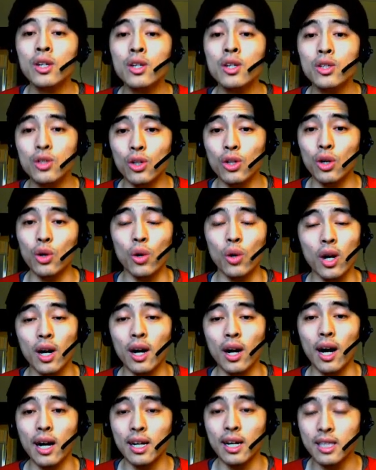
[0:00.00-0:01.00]
So
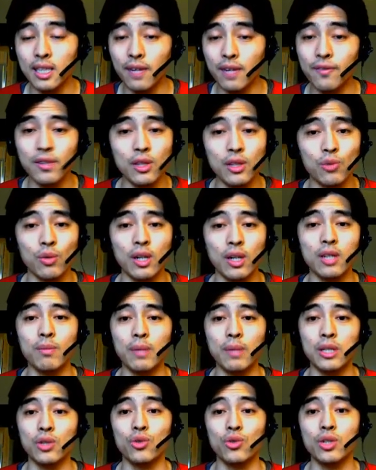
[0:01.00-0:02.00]
uh, I definitely
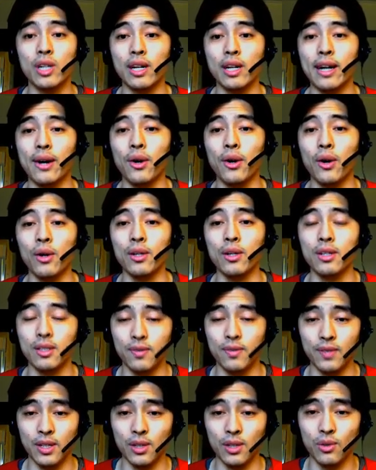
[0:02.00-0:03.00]
recommend you check out all
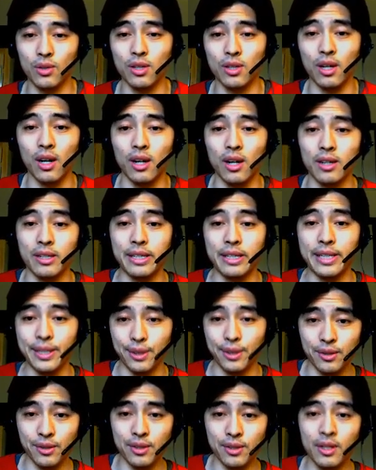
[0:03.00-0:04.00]
his videos on
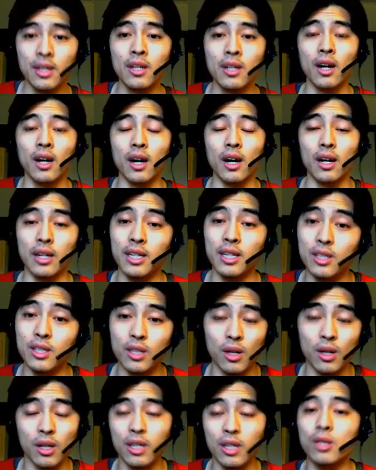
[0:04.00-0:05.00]
EOS. Uh, he's
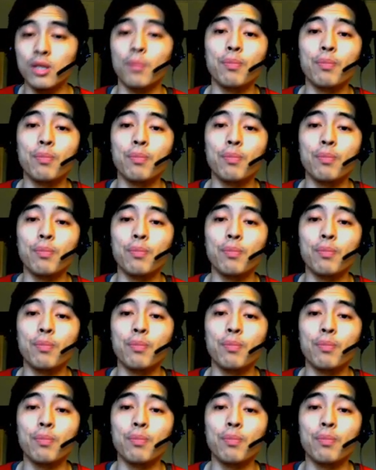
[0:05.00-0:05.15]
a he's a